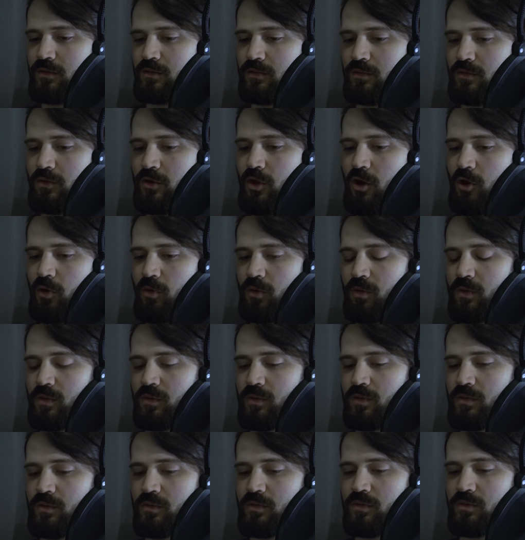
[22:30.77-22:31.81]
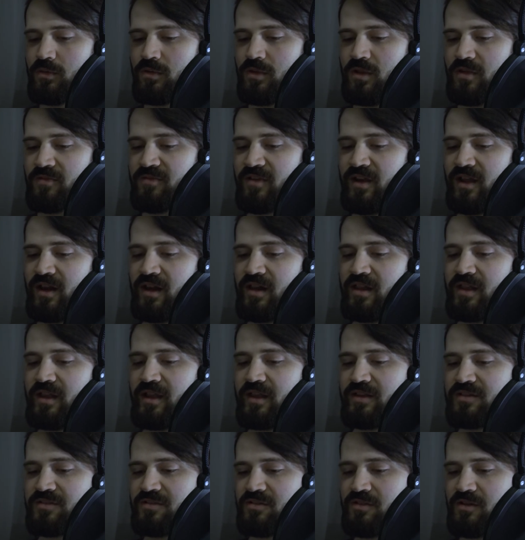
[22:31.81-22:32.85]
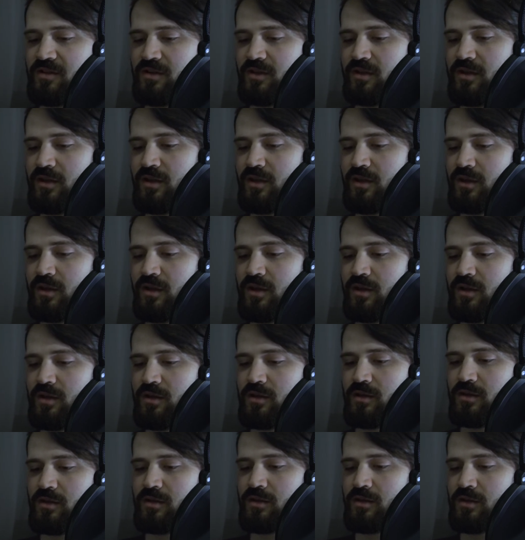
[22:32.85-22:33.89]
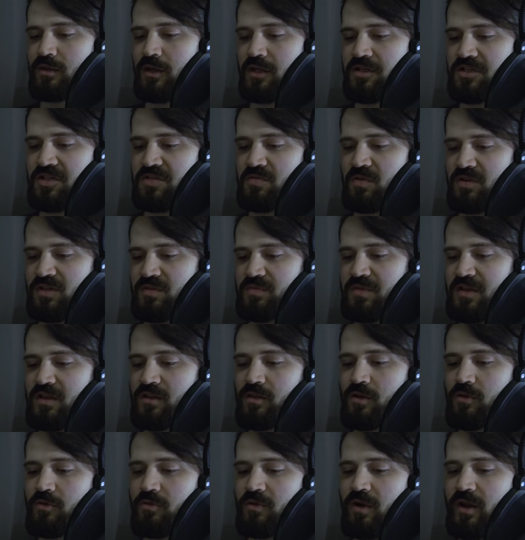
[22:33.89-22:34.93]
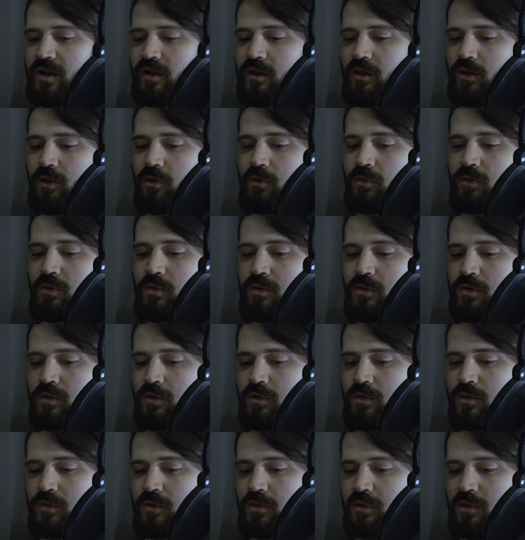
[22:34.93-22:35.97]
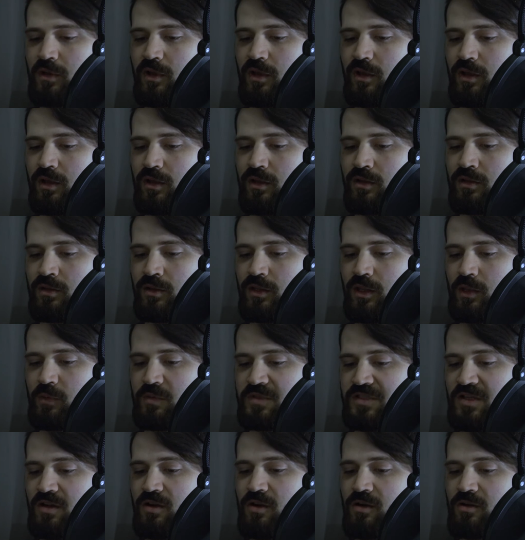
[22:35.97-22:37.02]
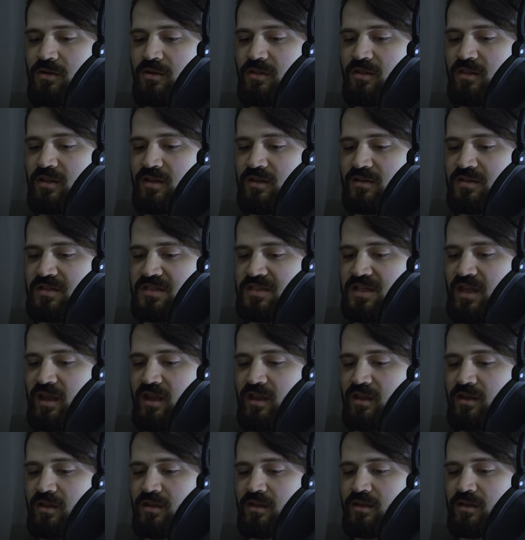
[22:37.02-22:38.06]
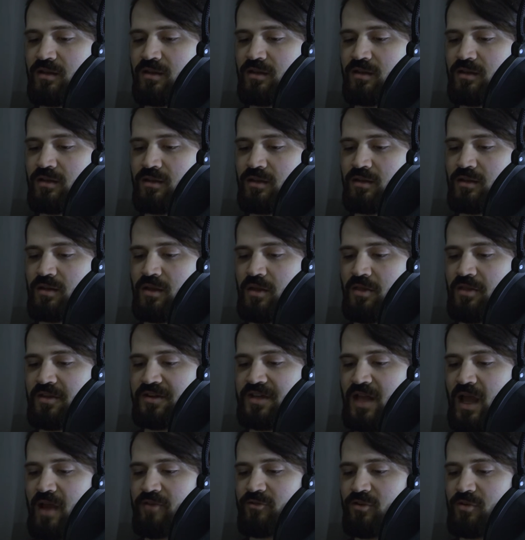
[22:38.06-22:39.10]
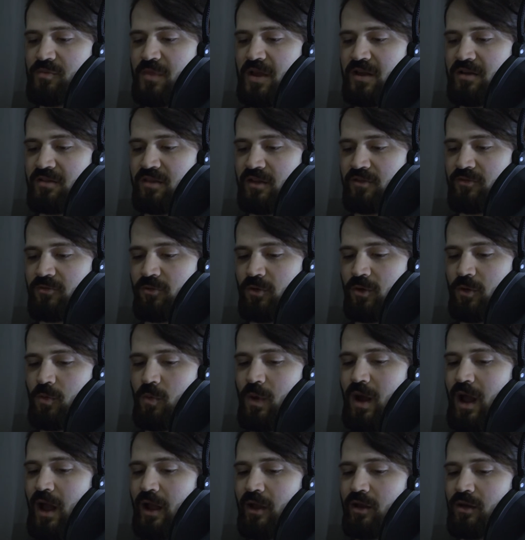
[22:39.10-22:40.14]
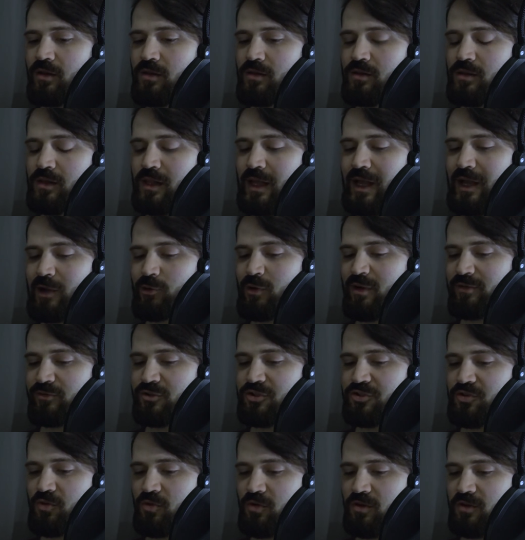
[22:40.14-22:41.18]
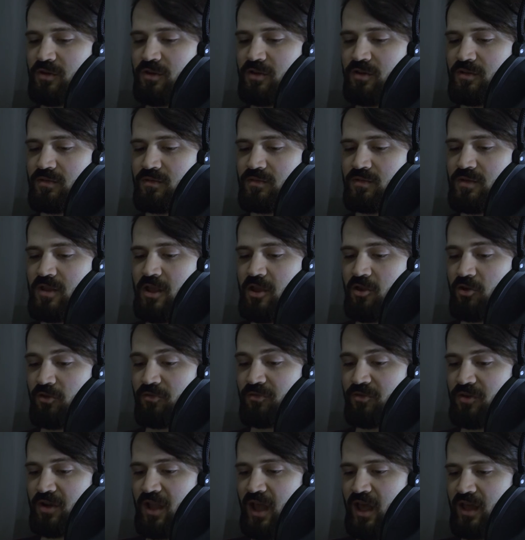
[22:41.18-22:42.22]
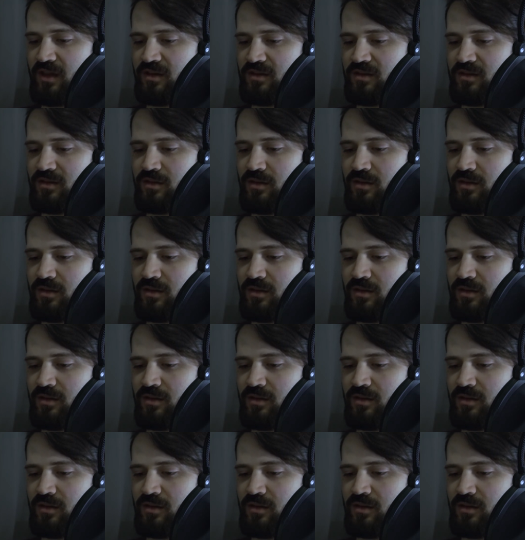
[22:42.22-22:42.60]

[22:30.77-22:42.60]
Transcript: "No," he finally answered. "I just want to be alone right now." It was a hard thing to say. The tavern meant that for a while, however short, he could forget,